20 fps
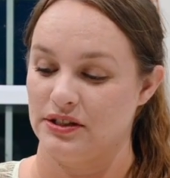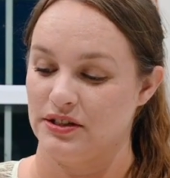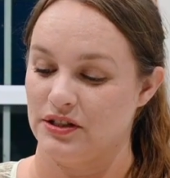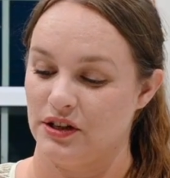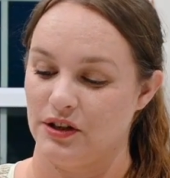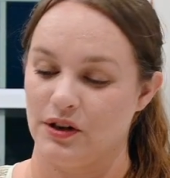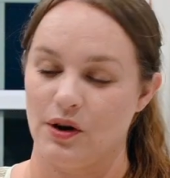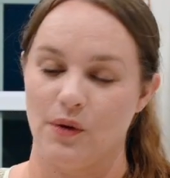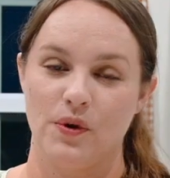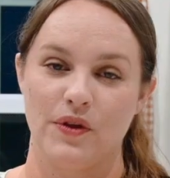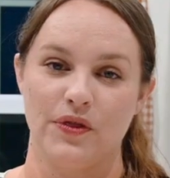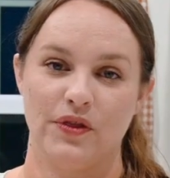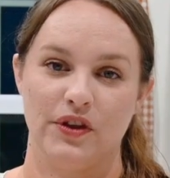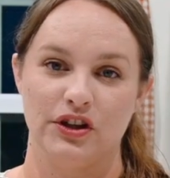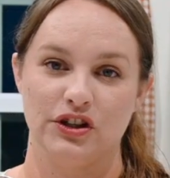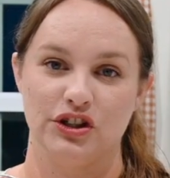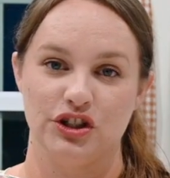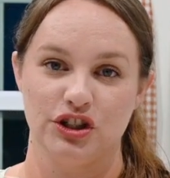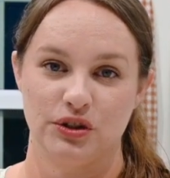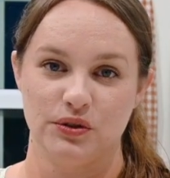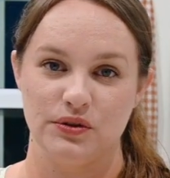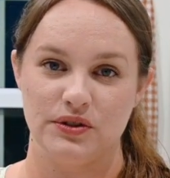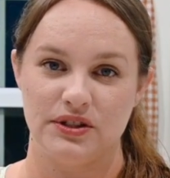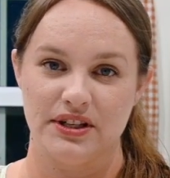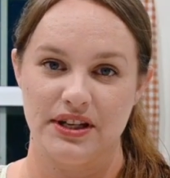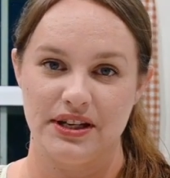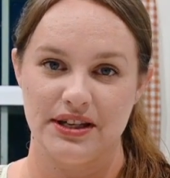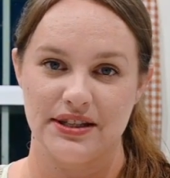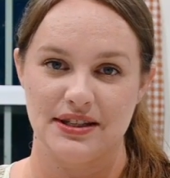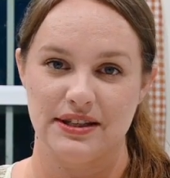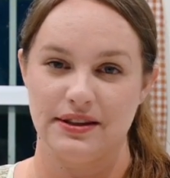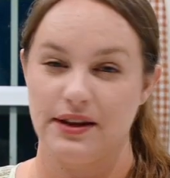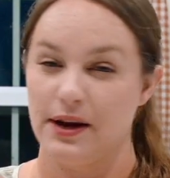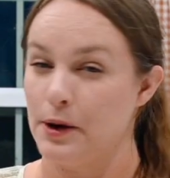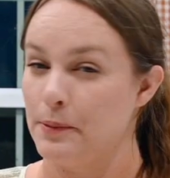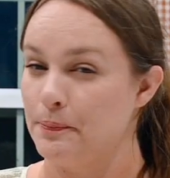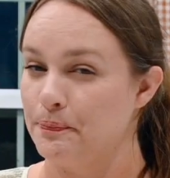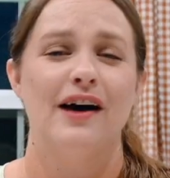So you don't want the juice that is in there.